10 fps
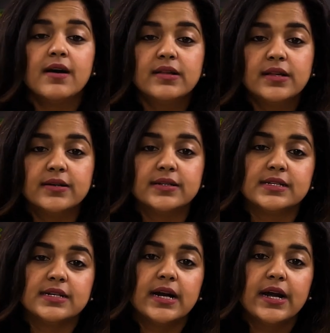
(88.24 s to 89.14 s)
Third,
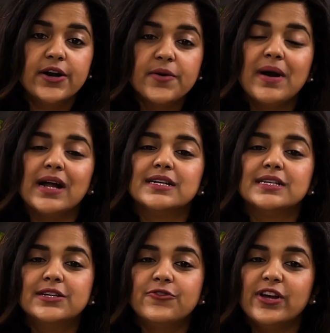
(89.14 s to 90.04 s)

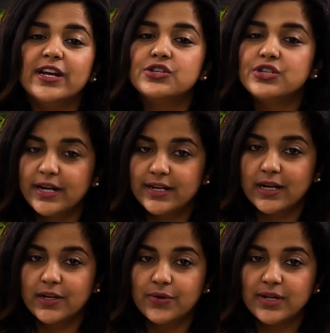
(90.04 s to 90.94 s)
grammatical range and
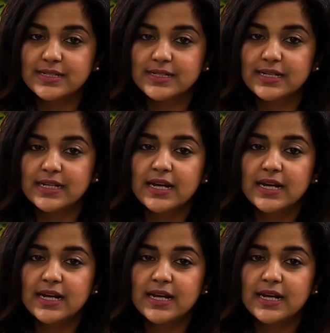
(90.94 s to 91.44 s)
accuracy.